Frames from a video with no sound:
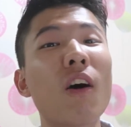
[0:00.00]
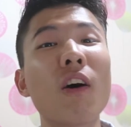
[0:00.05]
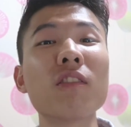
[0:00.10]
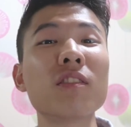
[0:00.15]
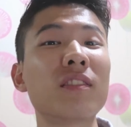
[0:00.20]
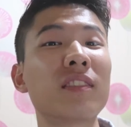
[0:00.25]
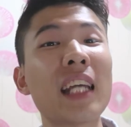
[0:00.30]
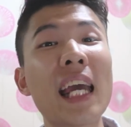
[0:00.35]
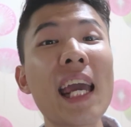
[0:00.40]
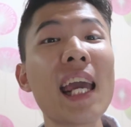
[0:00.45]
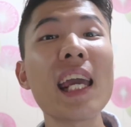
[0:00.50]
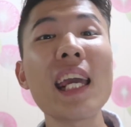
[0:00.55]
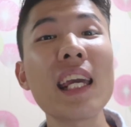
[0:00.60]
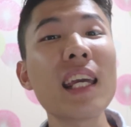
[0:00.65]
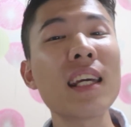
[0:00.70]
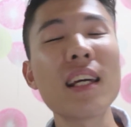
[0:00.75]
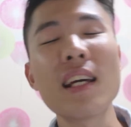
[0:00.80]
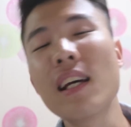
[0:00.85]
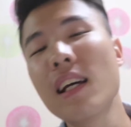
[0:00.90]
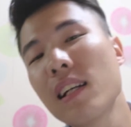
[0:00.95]
all
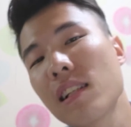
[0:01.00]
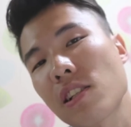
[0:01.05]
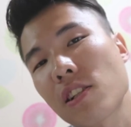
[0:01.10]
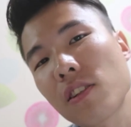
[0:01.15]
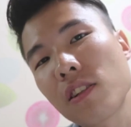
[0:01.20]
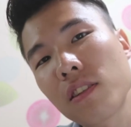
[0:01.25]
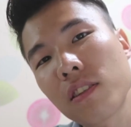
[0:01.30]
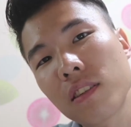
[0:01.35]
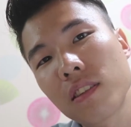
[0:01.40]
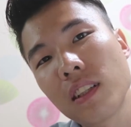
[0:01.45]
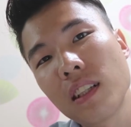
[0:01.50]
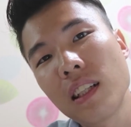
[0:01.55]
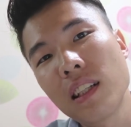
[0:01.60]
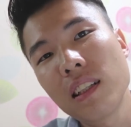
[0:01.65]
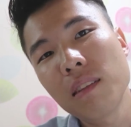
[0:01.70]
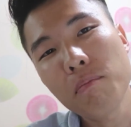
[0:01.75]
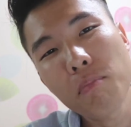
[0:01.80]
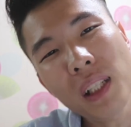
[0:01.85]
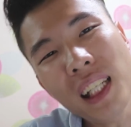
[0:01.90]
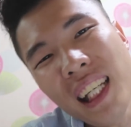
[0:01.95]
day. So
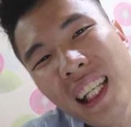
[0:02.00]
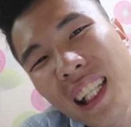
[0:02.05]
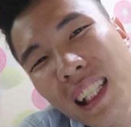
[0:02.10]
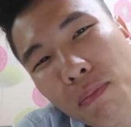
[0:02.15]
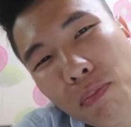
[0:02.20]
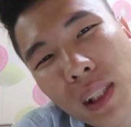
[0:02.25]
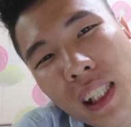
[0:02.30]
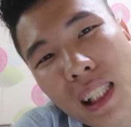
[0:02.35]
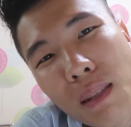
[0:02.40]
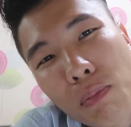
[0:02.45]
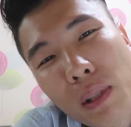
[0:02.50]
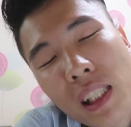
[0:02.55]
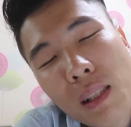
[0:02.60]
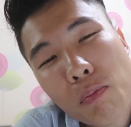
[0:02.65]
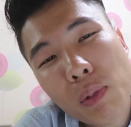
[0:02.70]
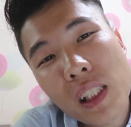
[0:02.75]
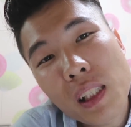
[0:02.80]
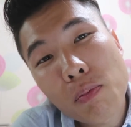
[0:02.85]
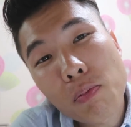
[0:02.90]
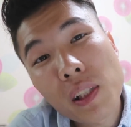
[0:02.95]
please, please, please,
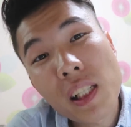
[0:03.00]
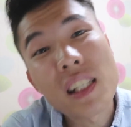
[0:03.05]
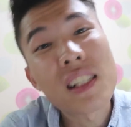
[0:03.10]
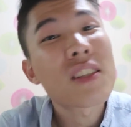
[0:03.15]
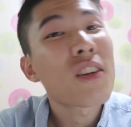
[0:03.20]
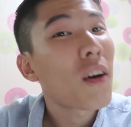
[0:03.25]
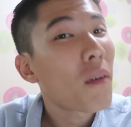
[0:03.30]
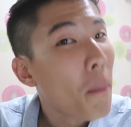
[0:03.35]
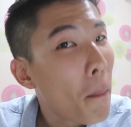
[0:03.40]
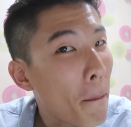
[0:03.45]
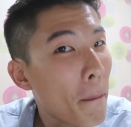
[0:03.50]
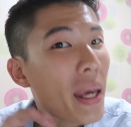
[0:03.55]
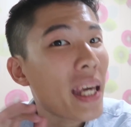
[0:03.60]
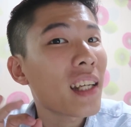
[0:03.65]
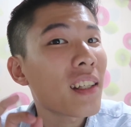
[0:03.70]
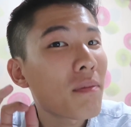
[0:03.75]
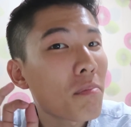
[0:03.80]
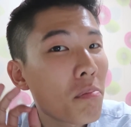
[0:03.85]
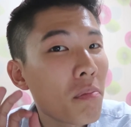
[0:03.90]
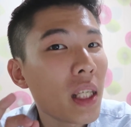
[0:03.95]
please, please
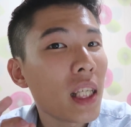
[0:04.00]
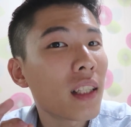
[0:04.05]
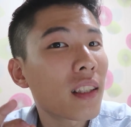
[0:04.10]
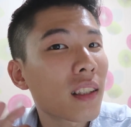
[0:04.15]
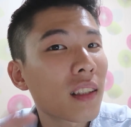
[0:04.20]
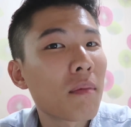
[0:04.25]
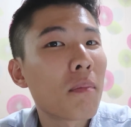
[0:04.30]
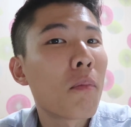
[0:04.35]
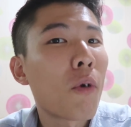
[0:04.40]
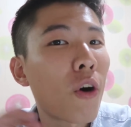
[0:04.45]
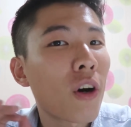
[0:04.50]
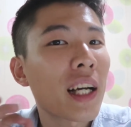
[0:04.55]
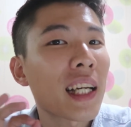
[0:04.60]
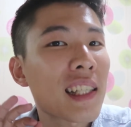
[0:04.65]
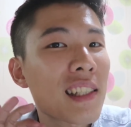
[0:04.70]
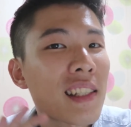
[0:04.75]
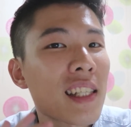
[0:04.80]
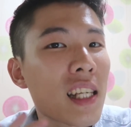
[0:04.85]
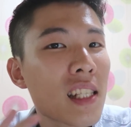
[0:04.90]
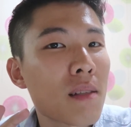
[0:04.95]
make meat more
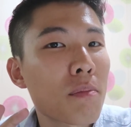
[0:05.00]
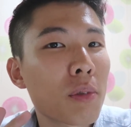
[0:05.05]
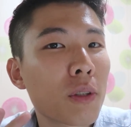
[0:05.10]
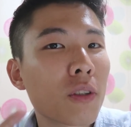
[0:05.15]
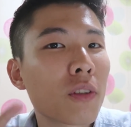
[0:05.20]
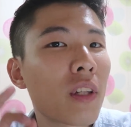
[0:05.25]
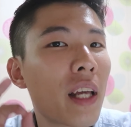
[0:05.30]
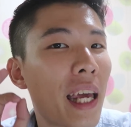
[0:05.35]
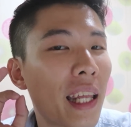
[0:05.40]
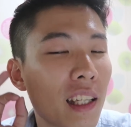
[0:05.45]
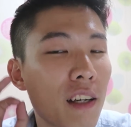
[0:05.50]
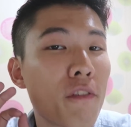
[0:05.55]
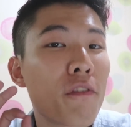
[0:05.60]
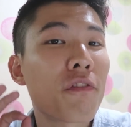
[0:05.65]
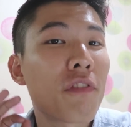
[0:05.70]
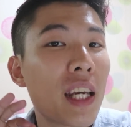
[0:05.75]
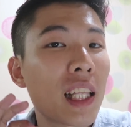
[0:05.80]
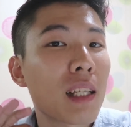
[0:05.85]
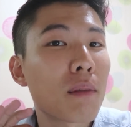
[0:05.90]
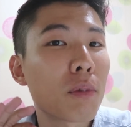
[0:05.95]
accessible and
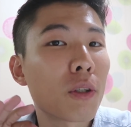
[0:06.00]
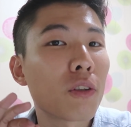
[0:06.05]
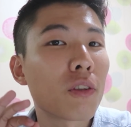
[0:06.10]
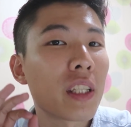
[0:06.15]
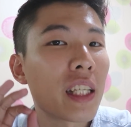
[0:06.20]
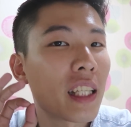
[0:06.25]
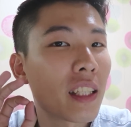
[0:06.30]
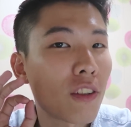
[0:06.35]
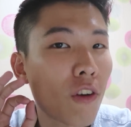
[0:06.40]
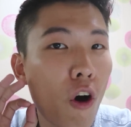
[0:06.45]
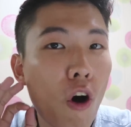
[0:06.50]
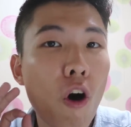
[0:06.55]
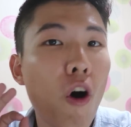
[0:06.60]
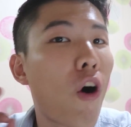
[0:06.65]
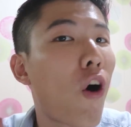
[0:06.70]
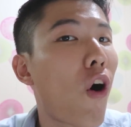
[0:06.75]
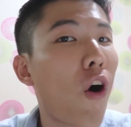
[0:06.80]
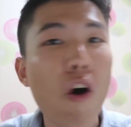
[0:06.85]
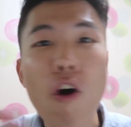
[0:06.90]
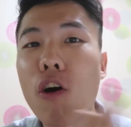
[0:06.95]
available in
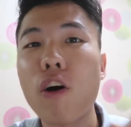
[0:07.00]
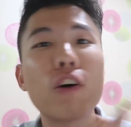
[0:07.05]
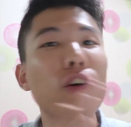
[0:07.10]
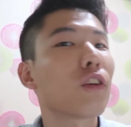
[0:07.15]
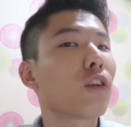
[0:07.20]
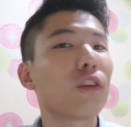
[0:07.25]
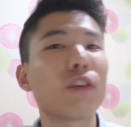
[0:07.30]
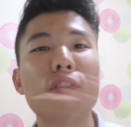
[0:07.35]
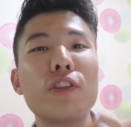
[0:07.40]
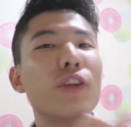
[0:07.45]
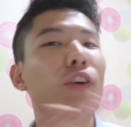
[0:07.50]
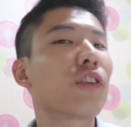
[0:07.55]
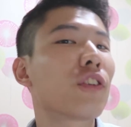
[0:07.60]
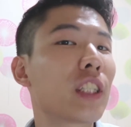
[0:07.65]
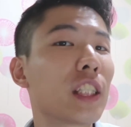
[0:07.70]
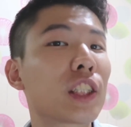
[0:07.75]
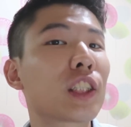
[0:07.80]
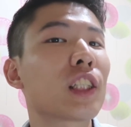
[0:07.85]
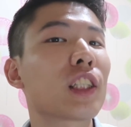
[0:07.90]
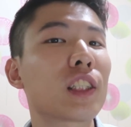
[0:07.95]
all your
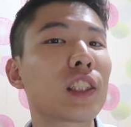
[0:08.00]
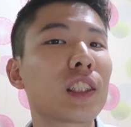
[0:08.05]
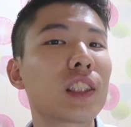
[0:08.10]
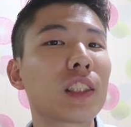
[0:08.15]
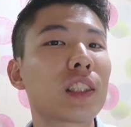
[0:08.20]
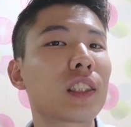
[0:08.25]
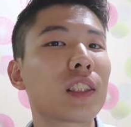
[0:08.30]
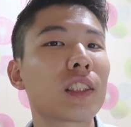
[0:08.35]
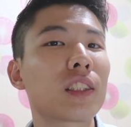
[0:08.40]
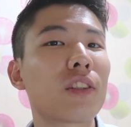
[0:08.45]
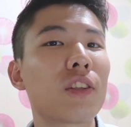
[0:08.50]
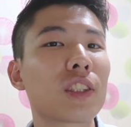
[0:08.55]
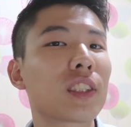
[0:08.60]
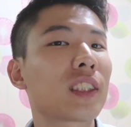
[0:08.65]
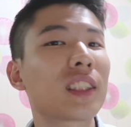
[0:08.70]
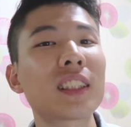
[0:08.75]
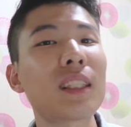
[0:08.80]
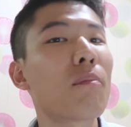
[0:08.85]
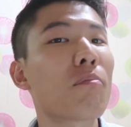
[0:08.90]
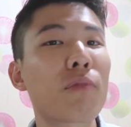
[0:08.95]
dishes or
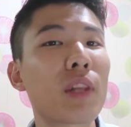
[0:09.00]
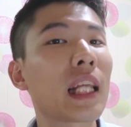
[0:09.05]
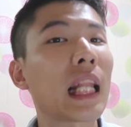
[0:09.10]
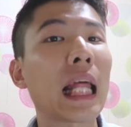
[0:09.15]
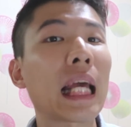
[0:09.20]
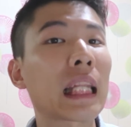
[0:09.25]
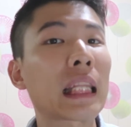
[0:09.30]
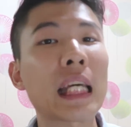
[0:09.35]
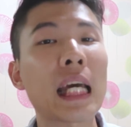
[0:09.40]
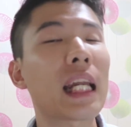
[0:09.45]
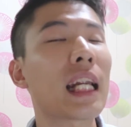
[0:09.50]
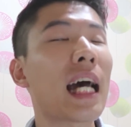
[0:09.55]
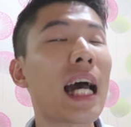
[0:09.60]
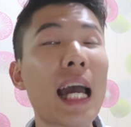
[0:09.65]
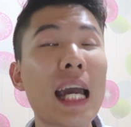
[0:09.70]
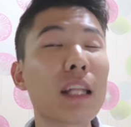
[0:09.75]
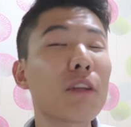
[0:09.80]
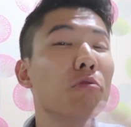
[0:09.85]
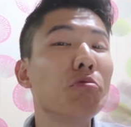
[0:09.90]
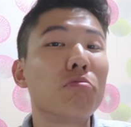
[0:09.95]
something like that.
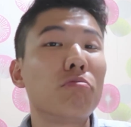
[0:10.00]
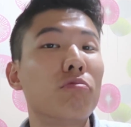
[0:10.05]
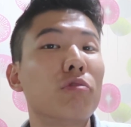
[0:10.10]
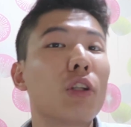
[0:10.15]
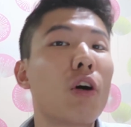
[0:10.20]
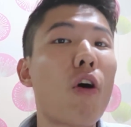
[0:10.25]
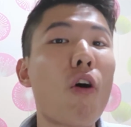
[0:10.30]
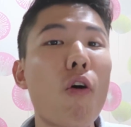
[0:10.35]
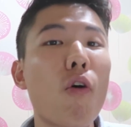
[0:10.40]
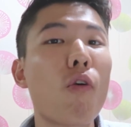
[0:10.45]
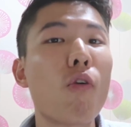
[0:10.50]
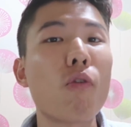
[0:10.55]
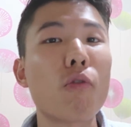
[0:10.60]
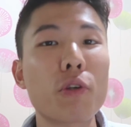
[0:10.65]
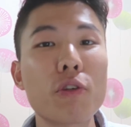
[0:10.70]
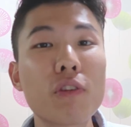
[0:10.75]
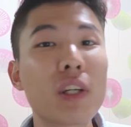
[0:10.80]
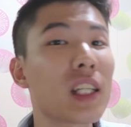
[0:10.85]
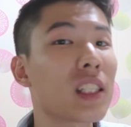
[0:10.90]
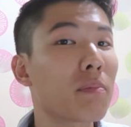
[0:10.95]
I don't know.
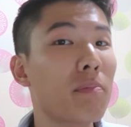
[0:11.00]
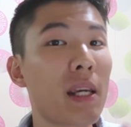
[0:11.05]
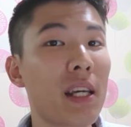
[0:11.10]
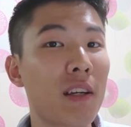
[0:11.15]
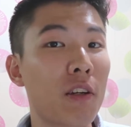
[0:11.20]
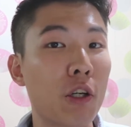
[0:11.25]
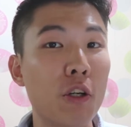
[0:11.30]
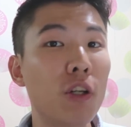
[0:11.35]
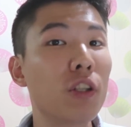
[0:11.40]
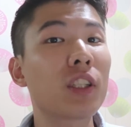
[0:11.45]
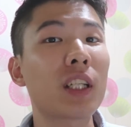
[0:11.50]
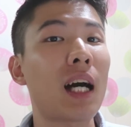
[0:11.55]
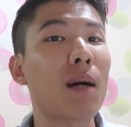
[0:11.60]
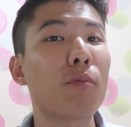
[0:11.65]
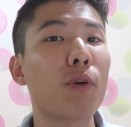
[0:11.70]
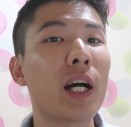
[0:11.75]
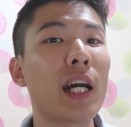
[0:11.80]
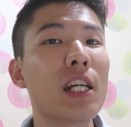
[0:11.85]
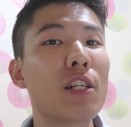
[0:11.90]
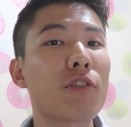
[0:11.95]
You guys make good
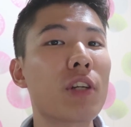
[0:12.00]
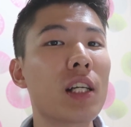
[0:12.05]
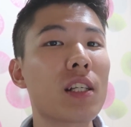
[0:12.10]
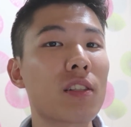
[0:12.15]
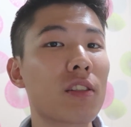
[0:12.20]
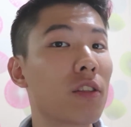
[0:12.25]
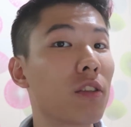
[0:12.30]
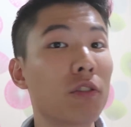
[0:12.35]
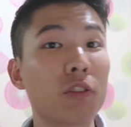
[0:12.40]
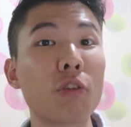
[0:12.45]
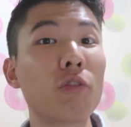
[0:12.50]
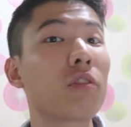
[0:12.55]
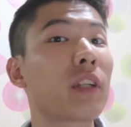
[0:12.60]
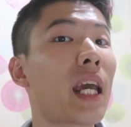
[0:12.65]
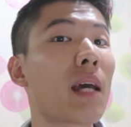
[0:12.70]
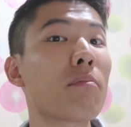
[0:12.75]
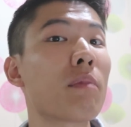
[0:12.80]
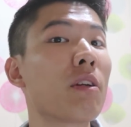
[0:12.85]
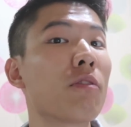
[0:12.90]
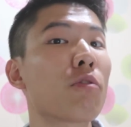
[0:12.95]
carbohydrates. No, don't
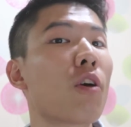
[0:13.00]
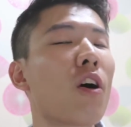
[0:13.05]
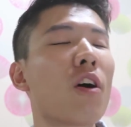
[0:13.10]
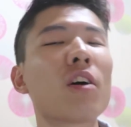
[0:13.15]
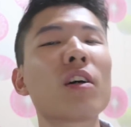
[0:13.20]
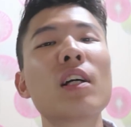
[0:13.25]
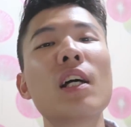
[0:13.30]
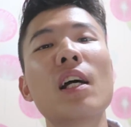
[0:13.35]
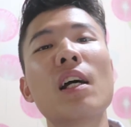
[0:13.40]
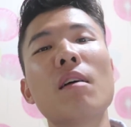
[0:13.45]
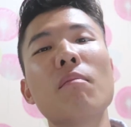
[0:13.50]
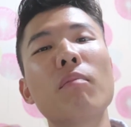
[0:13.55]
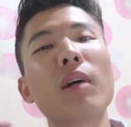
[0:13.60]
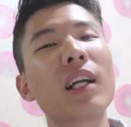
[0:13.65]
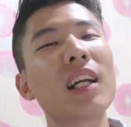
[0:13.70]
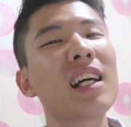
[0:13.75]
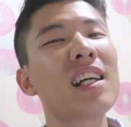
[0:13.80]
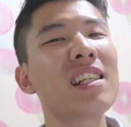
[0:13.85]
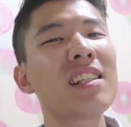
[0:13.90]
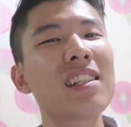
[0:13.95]
get me wrong.
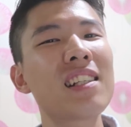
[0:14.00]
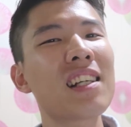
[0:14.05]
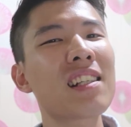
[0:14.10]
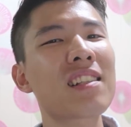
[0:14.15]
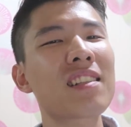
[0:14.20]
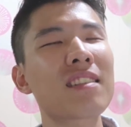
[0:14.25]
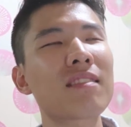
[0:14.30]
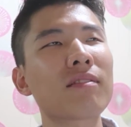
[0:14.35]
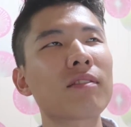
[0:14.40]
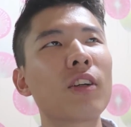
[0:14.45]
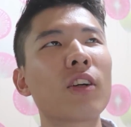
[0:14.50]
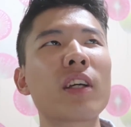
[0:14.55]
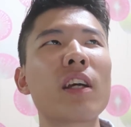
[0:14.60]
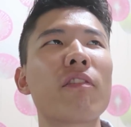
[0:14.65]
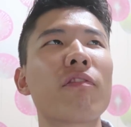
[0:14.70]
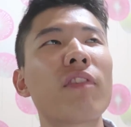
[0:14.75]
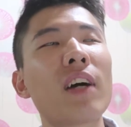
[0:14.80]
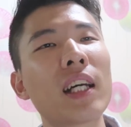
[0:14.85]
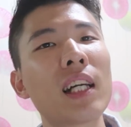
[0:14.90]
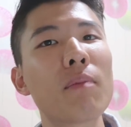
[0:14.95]
But it's just... okay,
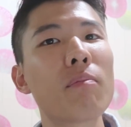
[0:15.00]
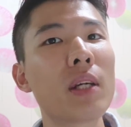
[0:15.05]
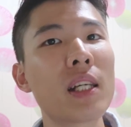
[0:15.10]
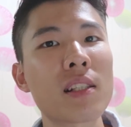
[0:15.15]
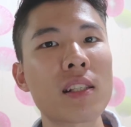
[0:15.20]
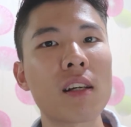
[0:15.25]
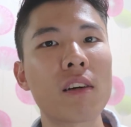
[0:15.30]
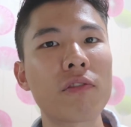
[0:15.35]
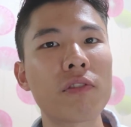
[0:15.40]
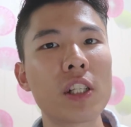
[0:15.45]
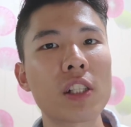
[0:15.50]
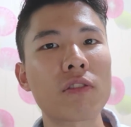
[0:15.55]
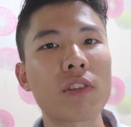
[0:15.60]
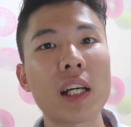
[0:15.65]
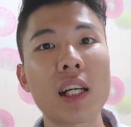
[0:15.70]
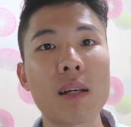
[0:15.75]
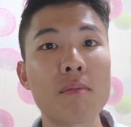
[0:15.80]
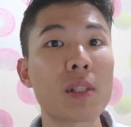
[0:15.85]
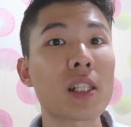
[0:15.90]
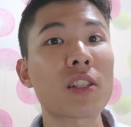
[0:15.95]
fine, I'm being selfish,
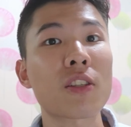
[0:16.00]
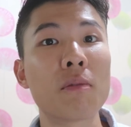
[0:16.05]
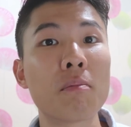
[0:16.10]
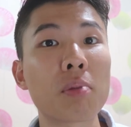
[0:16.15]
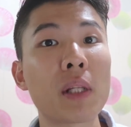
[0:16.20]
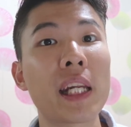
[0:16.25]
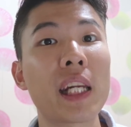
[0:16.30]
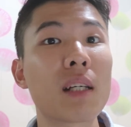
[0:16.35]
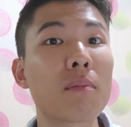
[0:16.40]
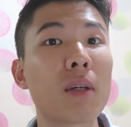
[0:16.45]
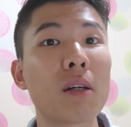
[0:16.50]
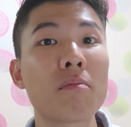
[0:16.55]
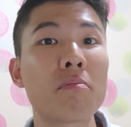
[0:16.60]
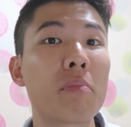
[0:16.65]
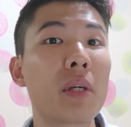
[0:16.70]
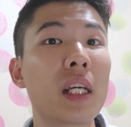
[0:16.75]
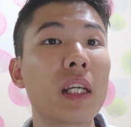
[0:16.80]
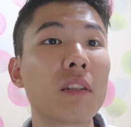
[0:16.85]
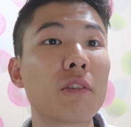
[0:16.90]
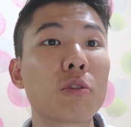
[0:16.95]
right? I'm just complaining about
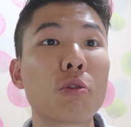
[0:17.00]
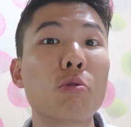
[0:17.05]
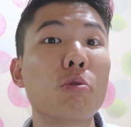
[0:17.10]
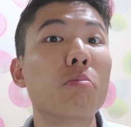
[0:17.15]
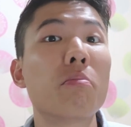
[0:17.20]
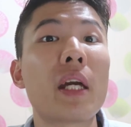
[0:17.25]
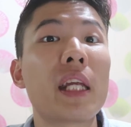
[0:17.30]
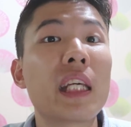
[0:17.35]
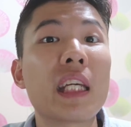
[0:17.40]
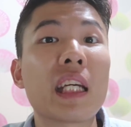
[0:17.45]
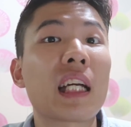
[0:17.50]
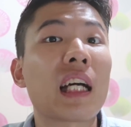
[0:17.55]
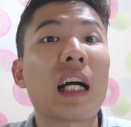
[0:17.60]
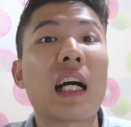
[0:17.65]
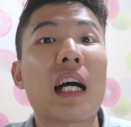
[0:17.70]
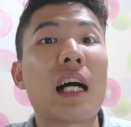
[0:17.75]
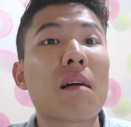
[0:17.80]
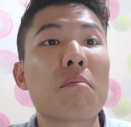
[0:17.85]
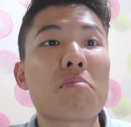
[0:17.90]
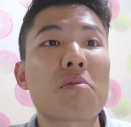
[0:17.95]
being too many
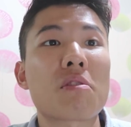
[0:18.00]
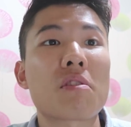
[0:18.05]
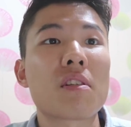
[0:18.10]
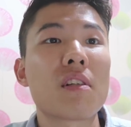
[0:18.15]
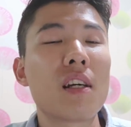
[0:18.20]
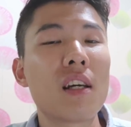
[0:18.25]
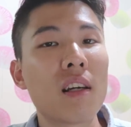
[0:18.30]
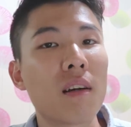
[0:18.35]
carbs.